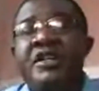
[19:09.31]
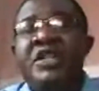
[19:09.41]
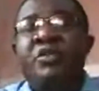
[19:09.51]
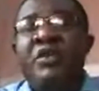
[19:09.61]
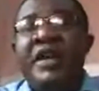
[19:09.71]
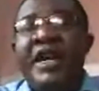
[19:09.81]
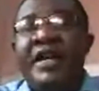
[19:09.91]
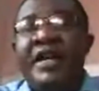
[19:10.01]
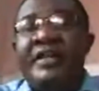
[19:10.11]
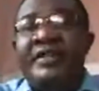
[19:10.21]
It won't
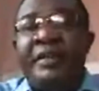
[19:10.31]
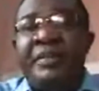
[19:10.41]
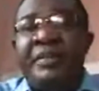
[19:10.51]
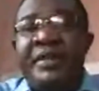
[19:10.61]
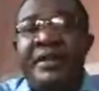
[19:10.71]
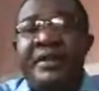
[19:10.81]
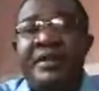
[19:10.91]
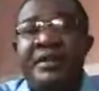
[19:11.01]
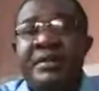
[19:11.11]
accept it.